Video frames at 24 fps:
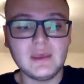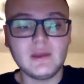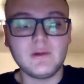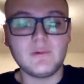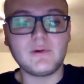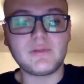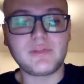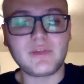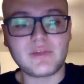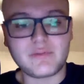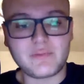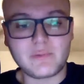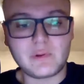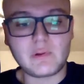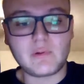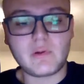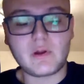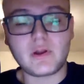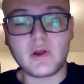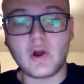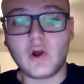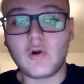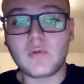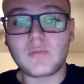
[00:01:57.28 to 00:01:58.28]
with a
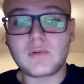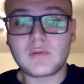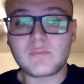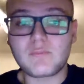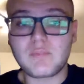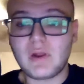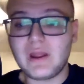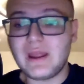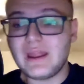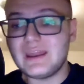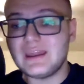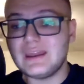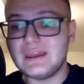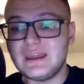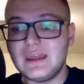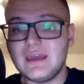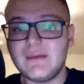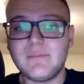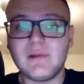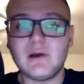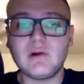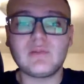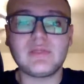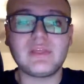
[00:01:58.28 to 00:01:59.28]
3-run homer. Brandon
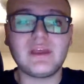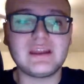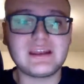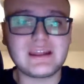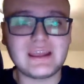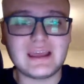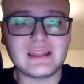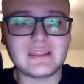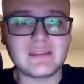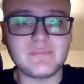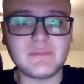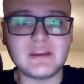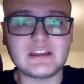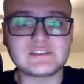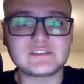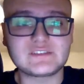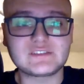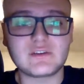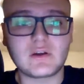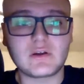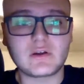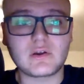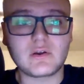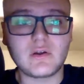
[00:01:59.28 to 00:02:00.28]
Nimmo then got the Mets
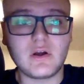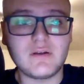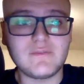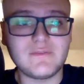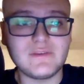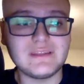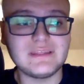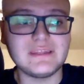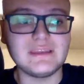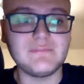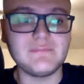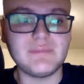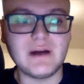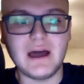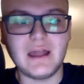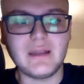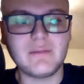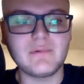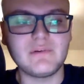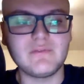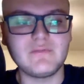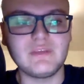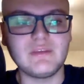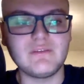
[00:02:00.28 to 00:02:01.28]
started off in the bottom
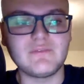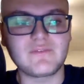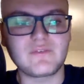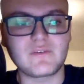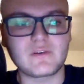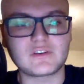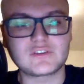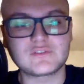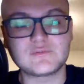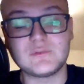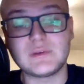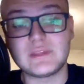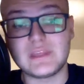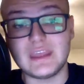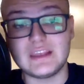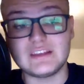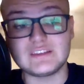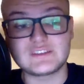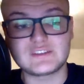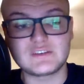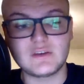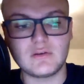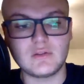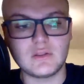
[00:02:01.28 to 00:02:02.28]
of the first with a
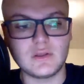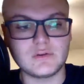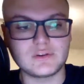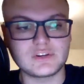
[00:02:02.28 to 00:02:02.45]
solo